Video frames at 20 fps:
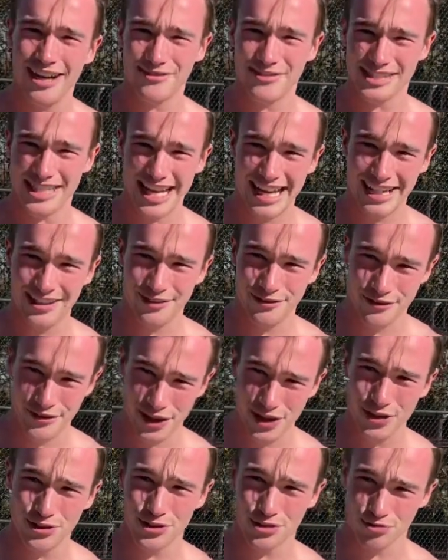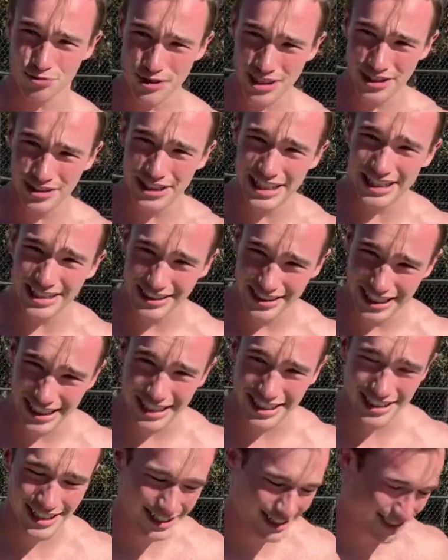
10 of those really clean,